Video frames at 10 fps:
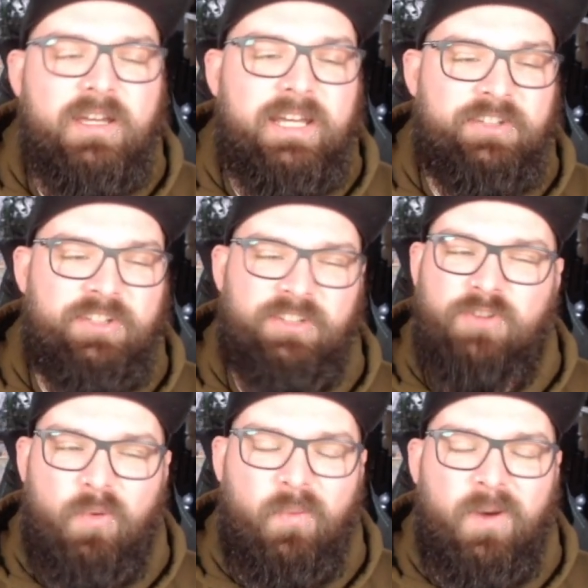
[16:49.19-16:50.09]
It's just
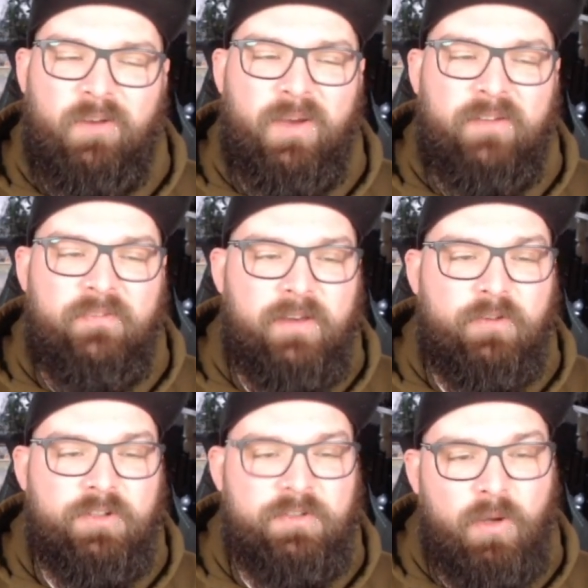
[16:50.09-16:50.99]
not one of my
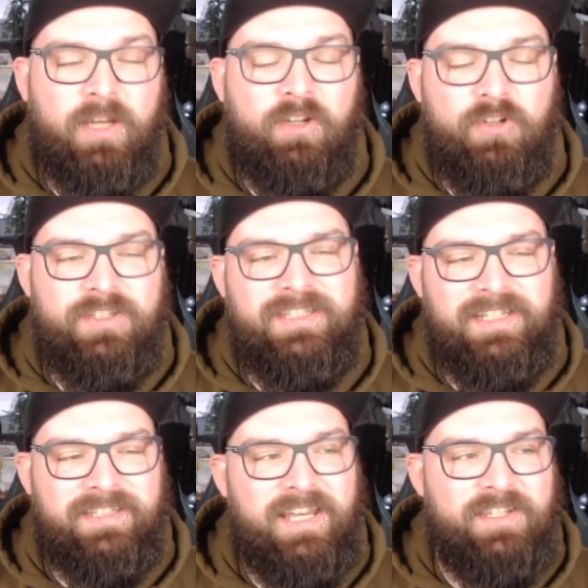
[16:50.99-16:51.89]
favourites. So a good
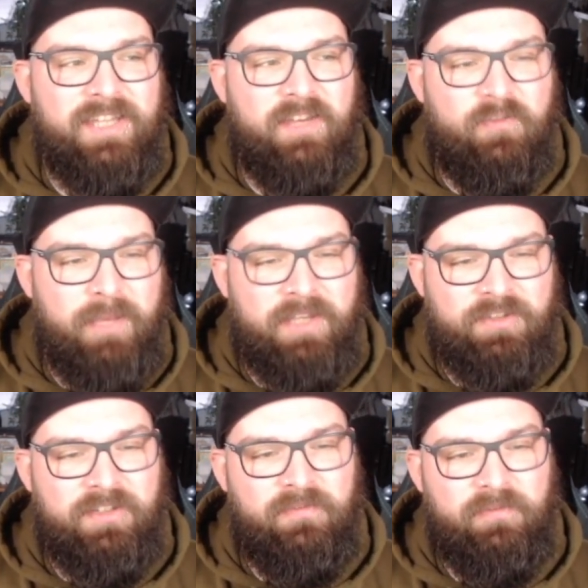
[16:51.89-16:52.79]
6 out of 10 for
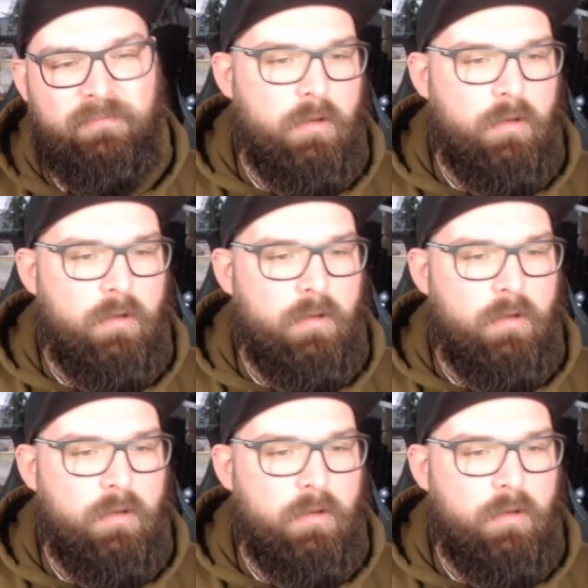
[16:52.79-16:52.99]
Mastiff.